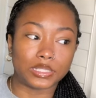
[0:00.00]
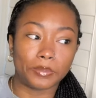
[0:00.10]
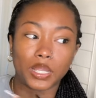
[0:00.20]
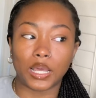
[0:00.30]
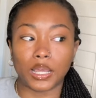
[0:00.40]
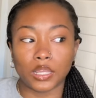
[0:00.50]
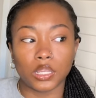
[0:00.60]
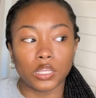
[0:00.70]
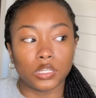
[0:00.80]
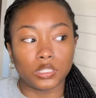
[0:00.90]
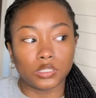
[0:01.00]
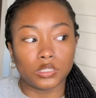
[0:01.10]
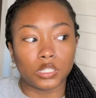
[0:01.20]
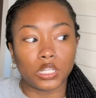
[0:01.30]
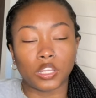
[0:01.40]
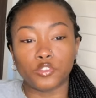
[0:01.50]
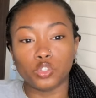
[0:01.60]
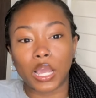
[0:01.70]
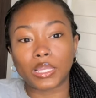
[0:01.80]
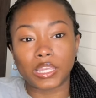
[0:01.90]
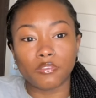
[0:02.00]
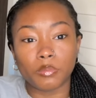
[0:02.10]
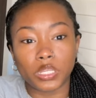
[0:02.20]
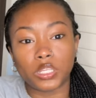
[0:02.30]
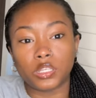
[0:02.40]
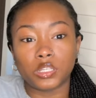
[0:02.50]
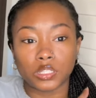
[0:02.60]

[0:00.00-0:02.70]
I'm not if you're not giving me